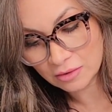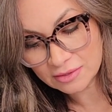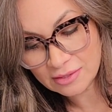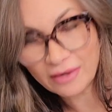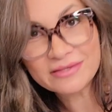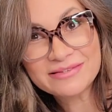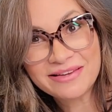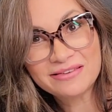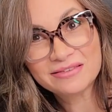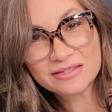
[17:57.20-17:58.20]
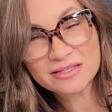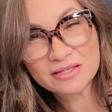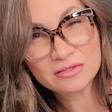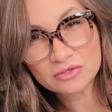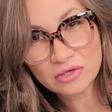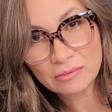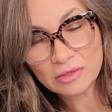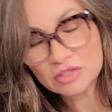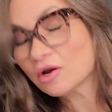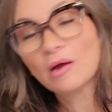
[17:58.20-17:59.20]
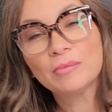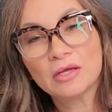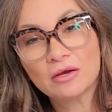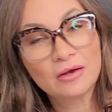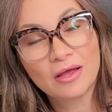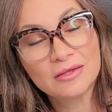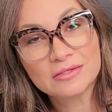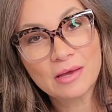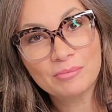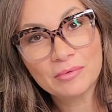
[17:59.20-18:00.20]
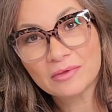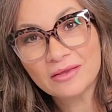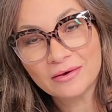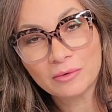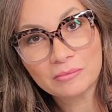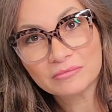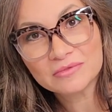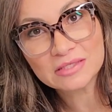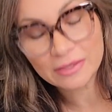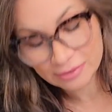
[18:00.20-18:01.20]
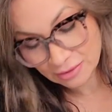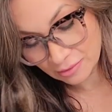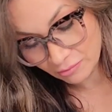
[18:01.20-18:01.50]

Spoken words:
size needle is extremely sharp, and you're going to end up, you know, slicing them